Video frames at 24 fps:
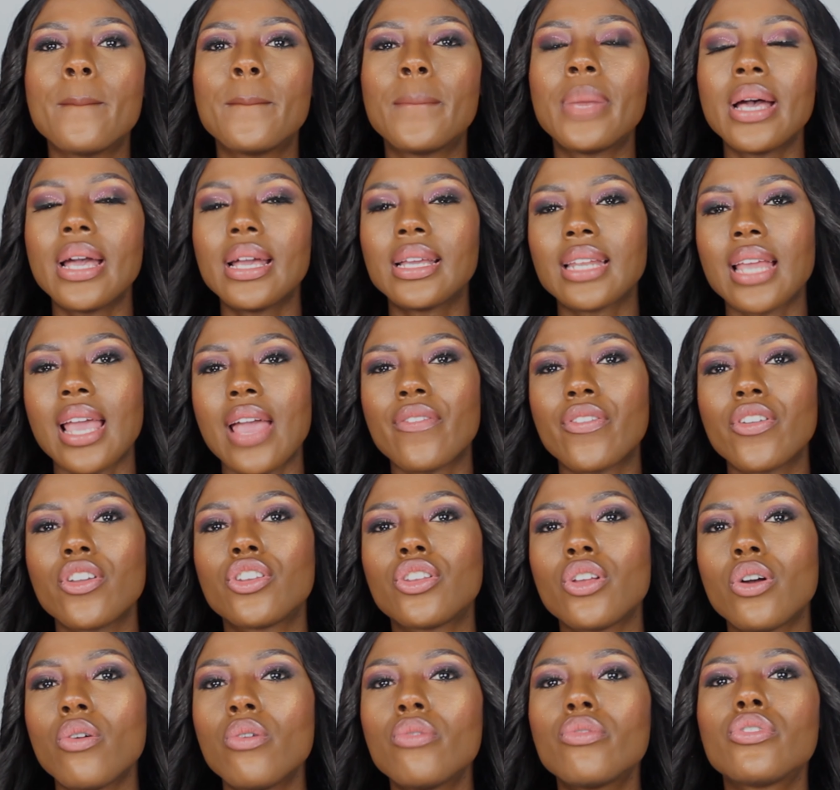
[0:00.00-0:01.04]
But if
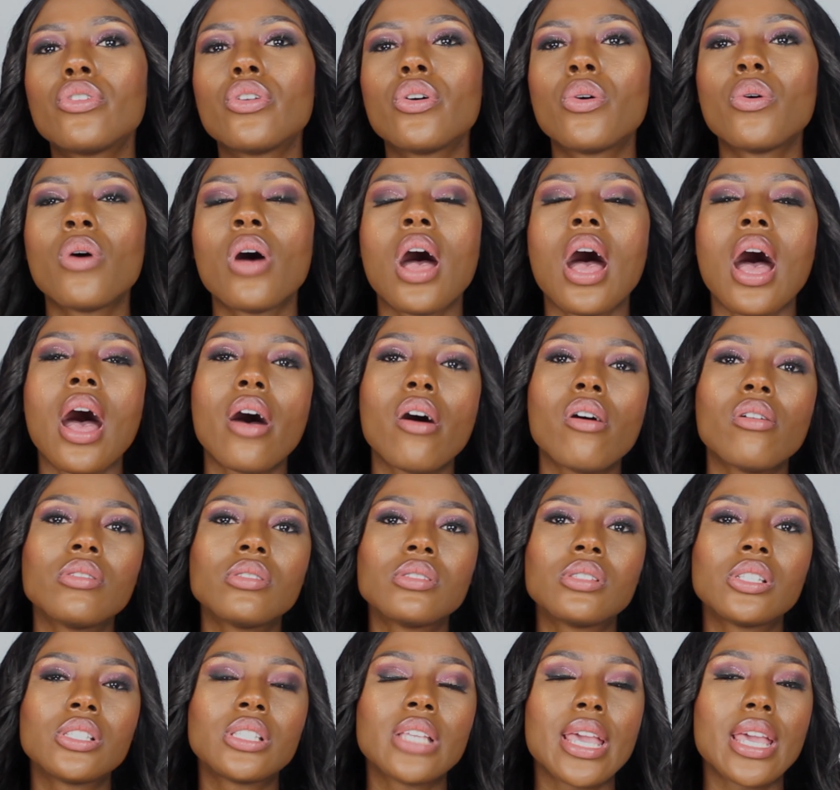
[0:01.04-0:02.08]
you don't know
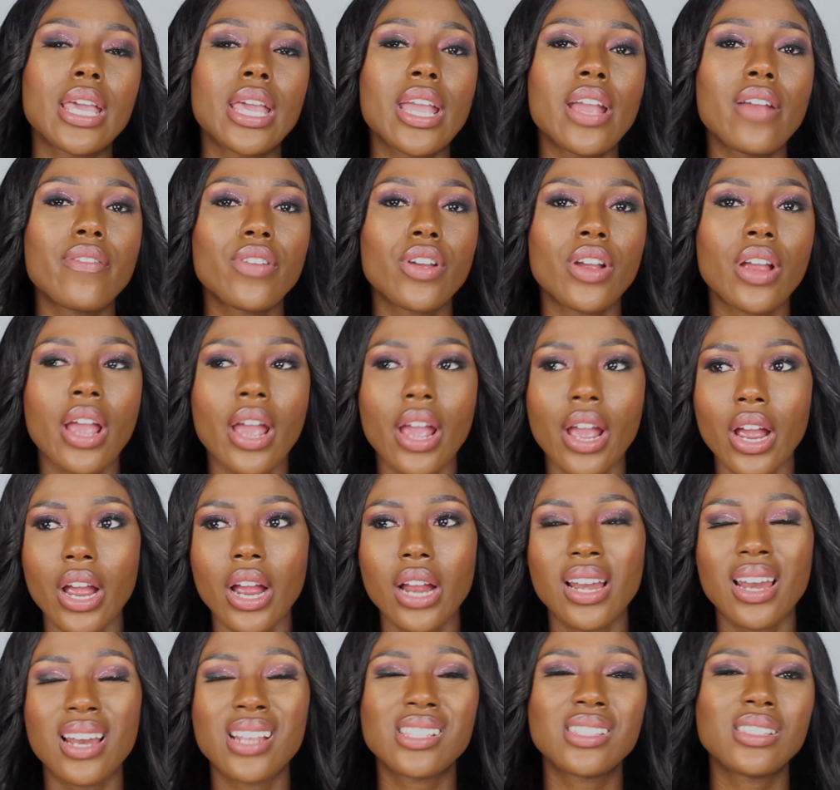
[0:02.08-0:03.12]
how to take care of your
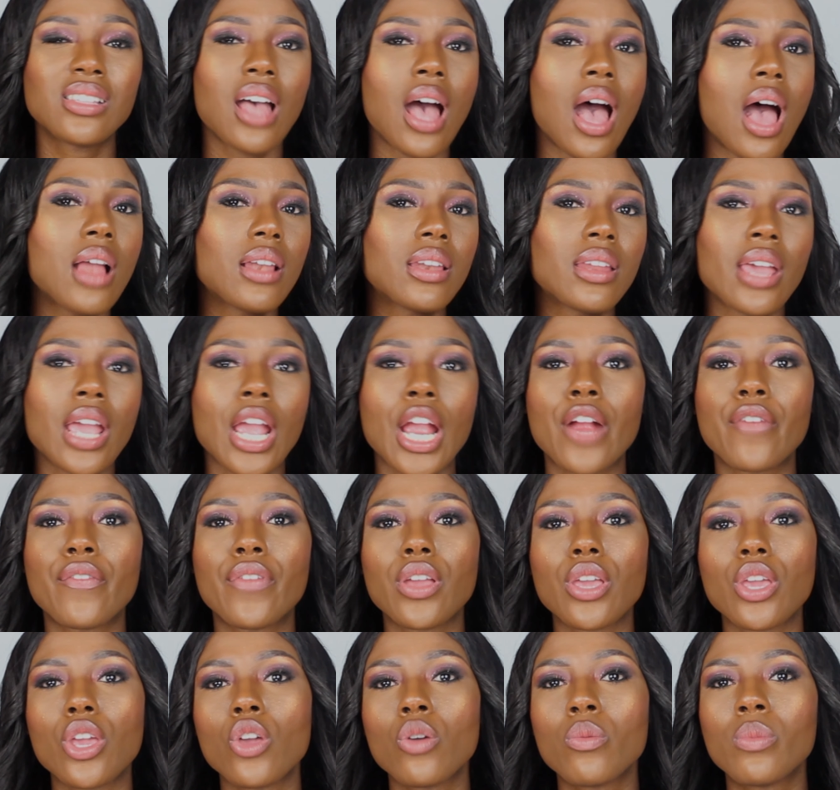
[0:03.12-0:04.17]
hair, then it's not the hair
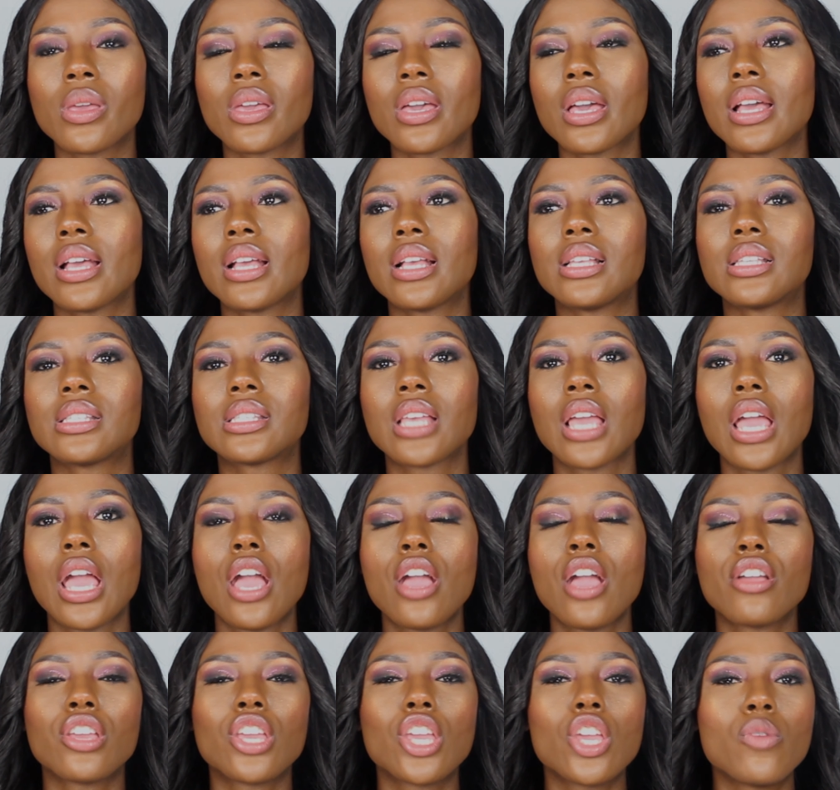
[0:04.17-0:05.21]
for you, because
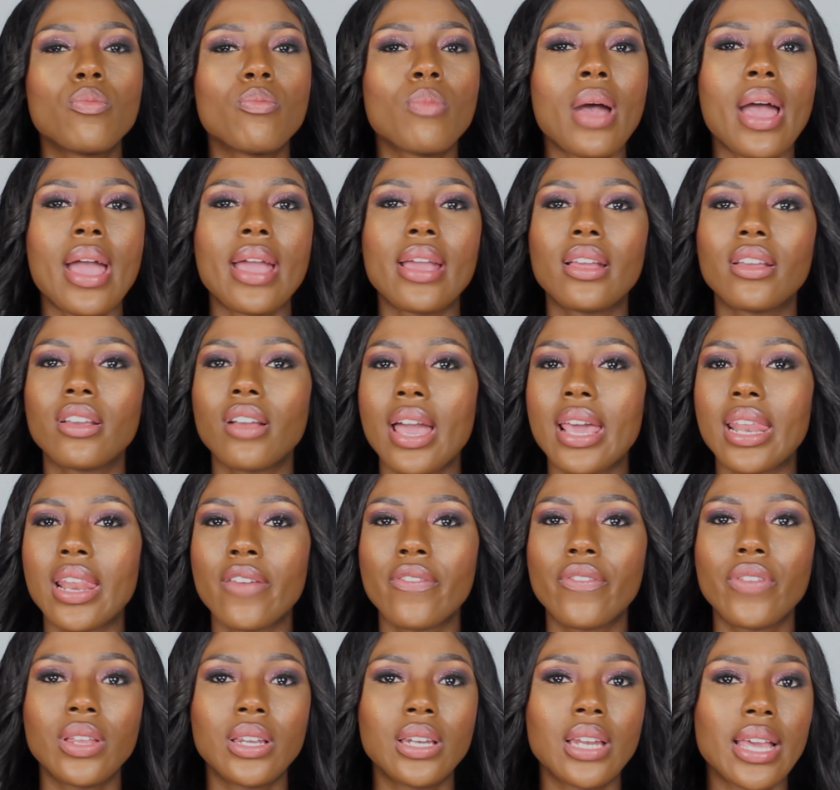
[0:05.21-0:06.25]
you might end
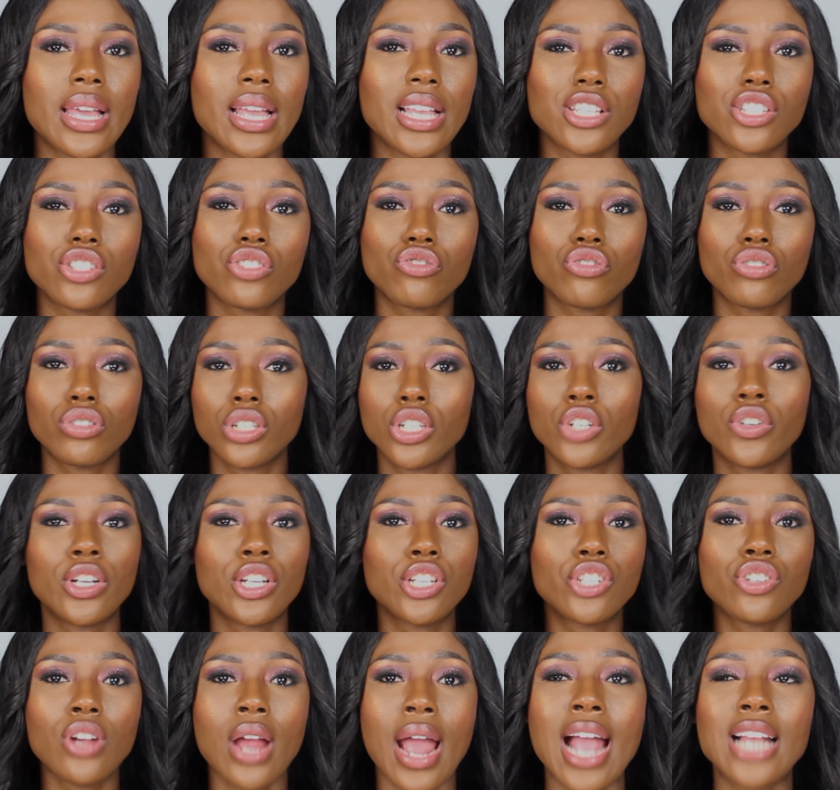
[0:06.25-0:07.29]
up feeling like it's
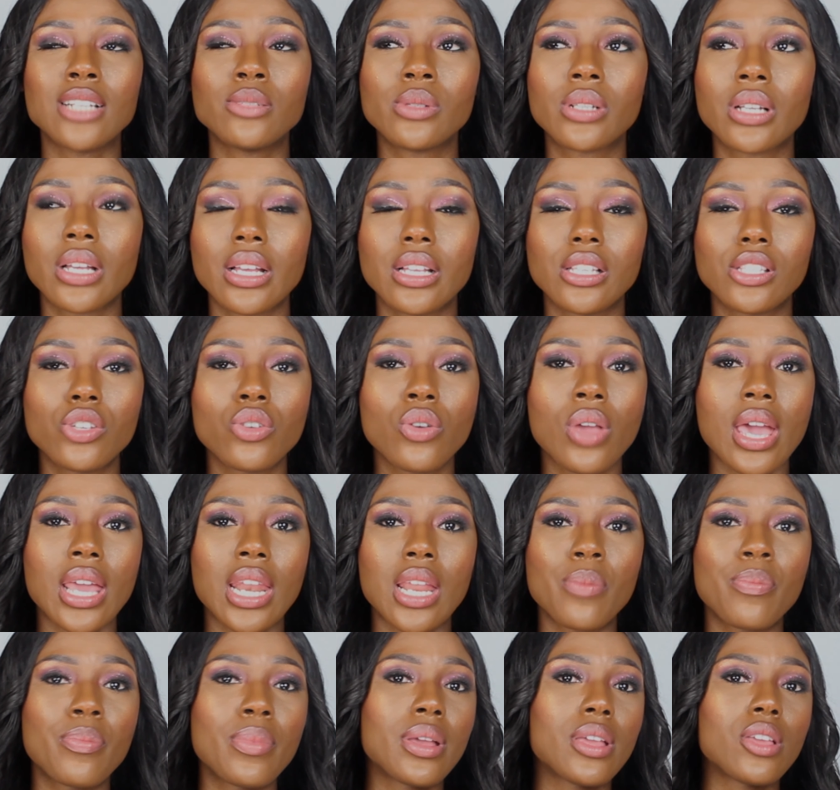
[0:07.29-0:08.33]
really trash because you
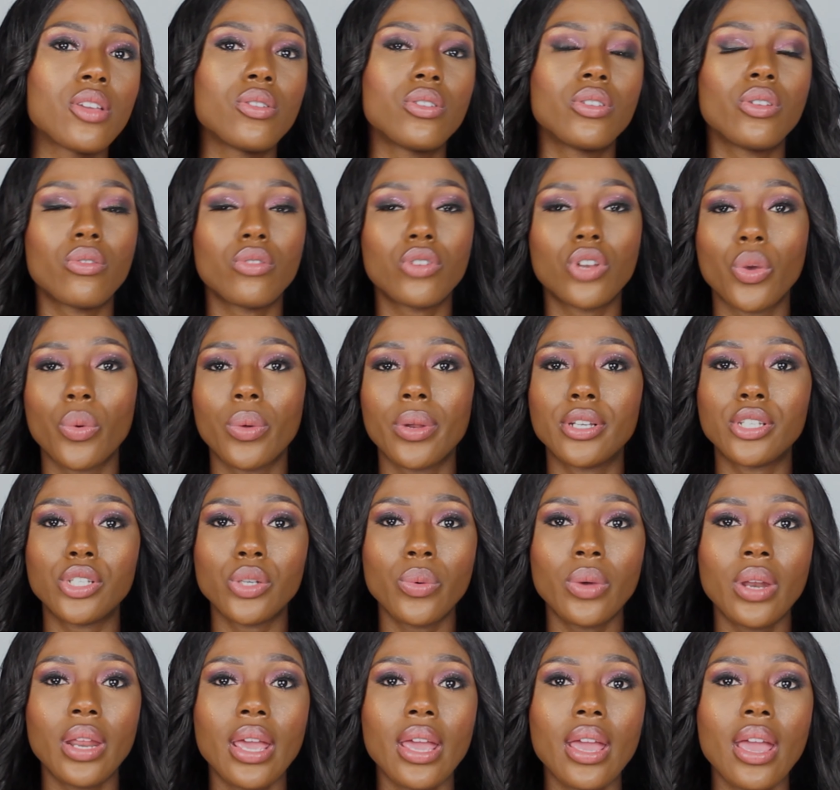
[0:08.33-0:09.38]
get up and you don't know what to
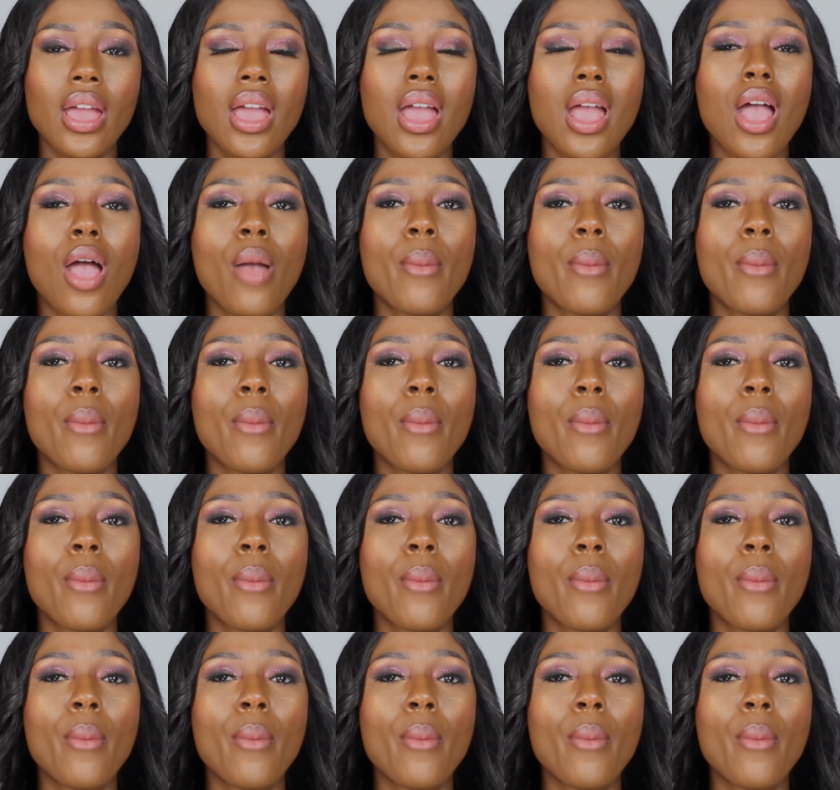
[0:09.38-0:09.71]
do with it.